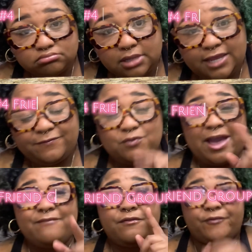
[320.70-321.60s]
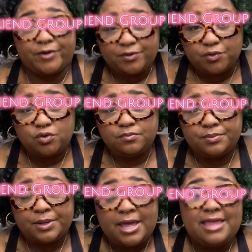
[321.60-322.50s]
if you have a friend group
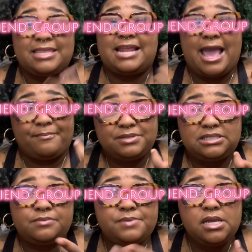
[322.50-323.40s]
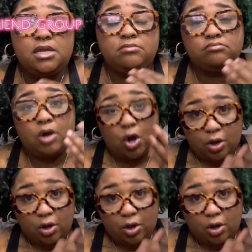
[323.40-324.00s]
that happens to be all